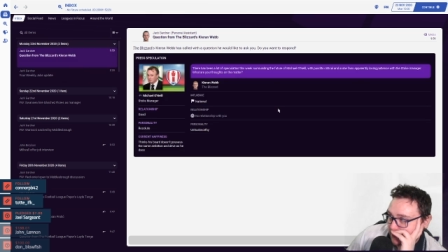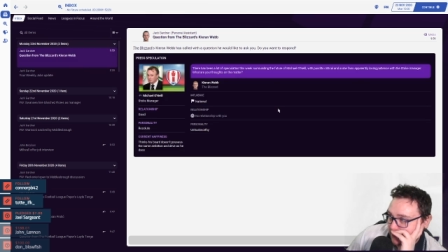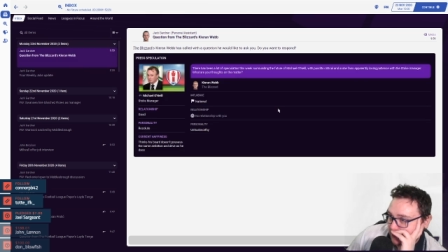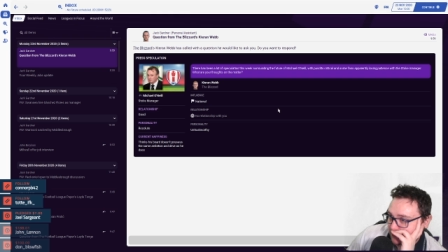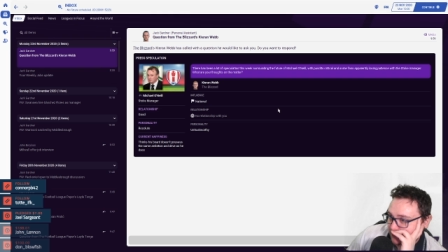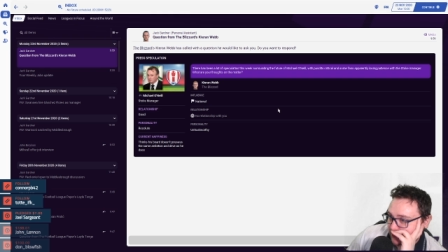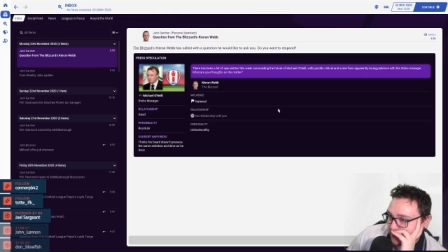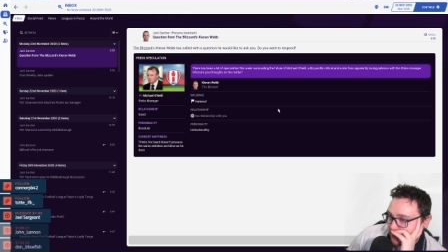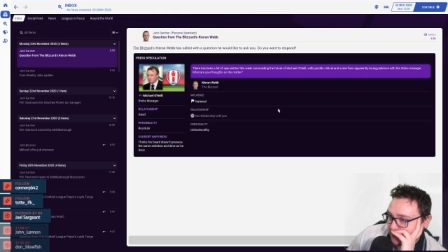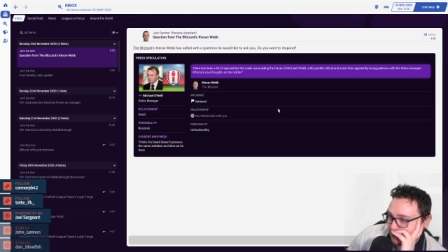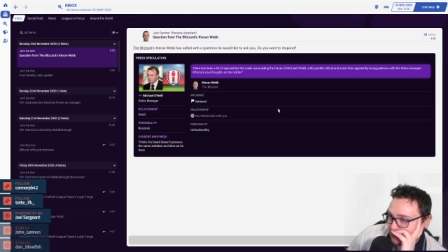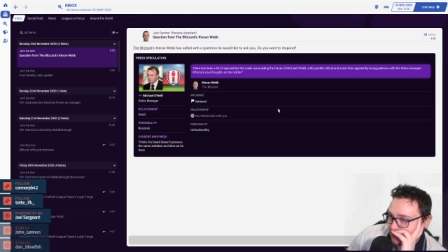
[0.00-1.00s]
Hopefully
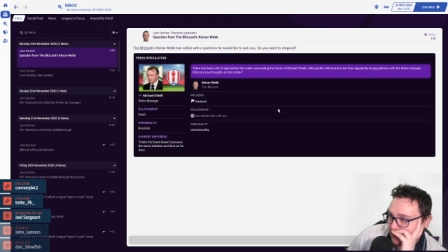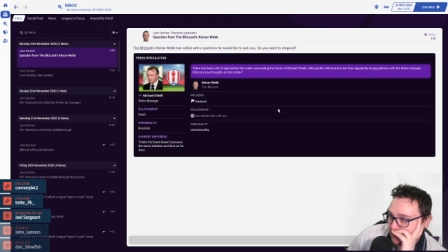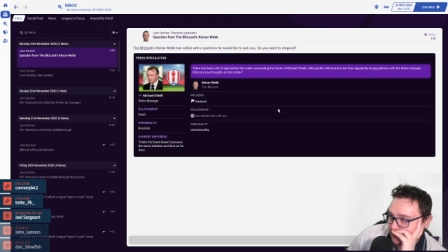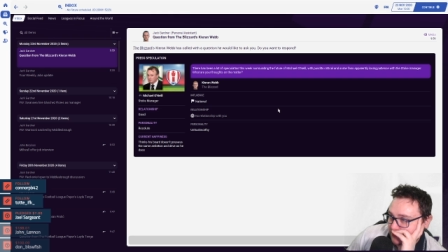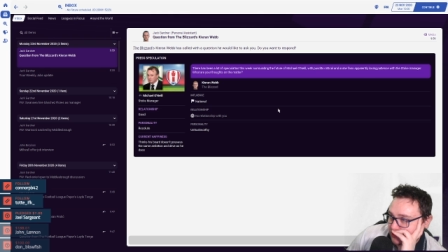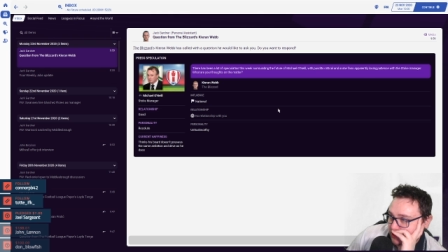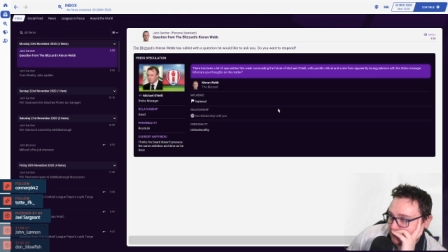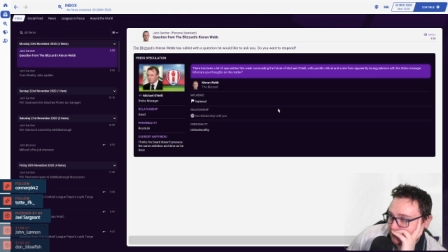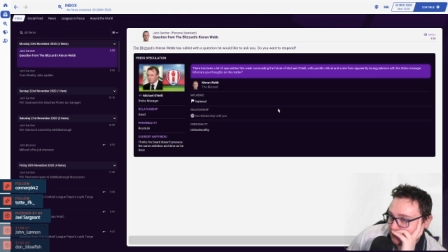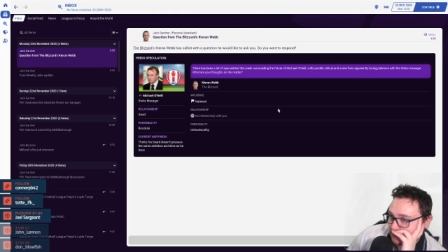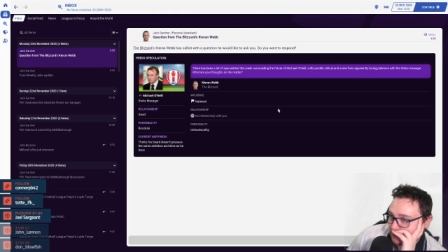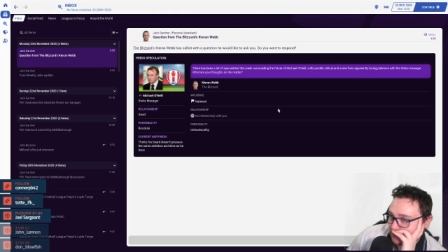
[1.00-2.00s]
I will get this job
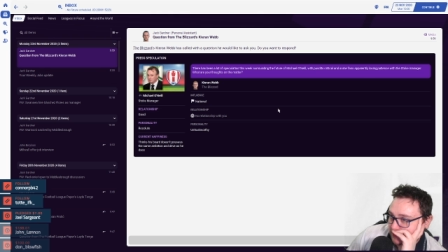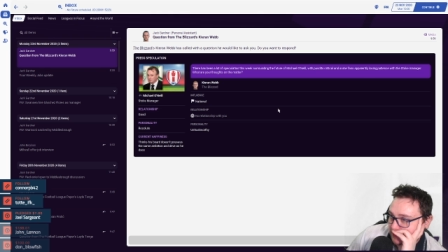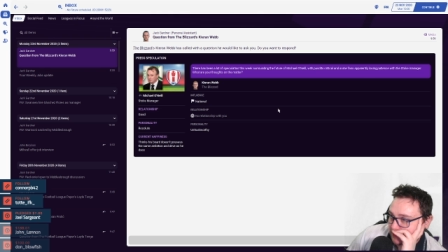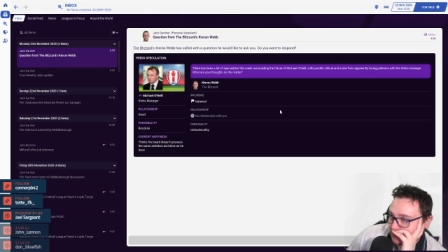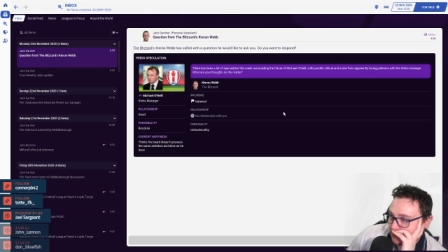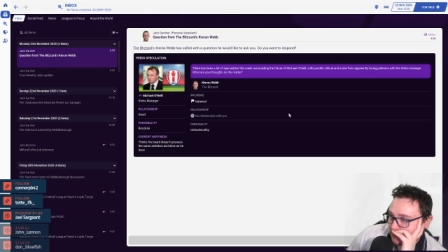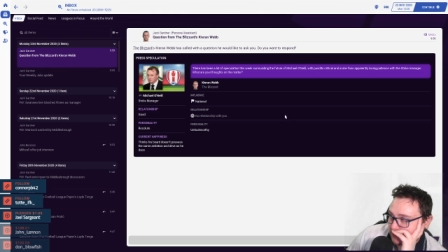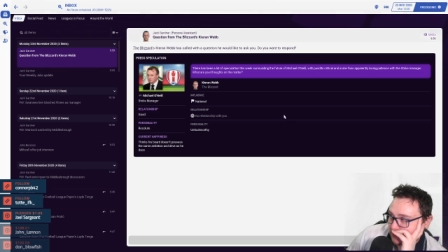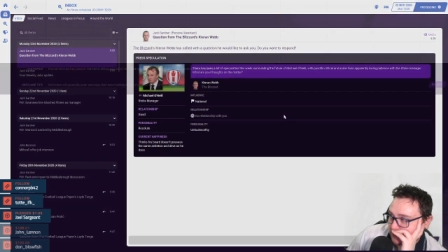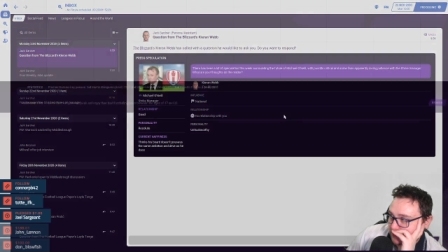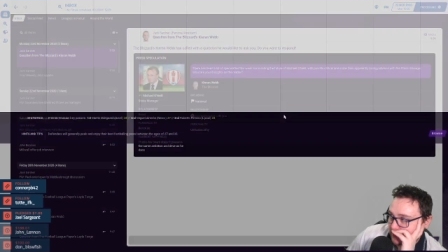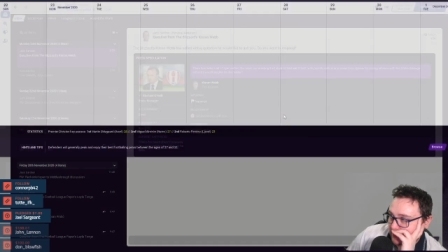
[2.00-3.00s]

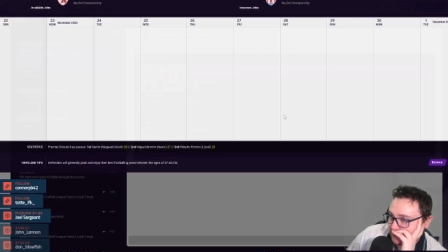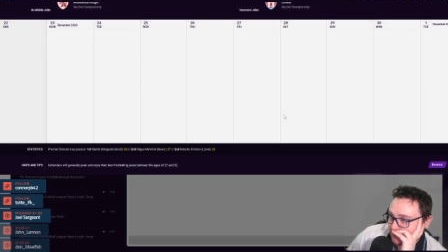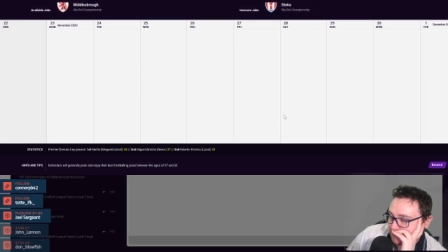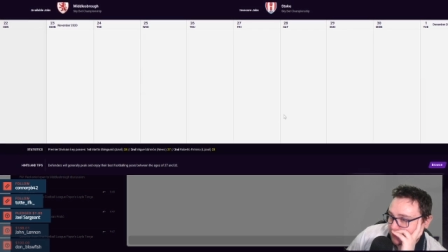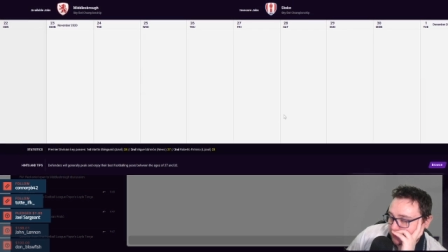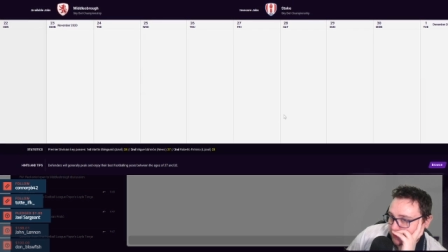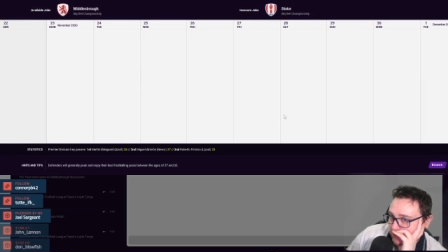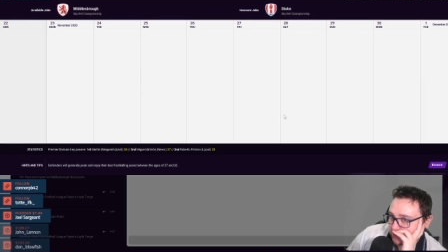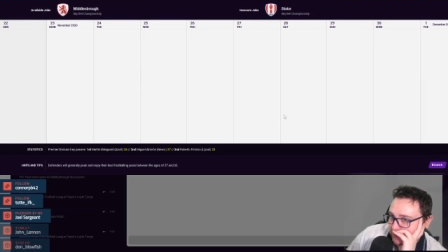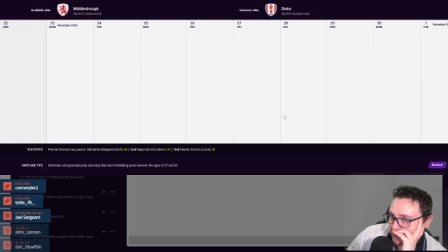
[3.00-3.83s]
at Millwall.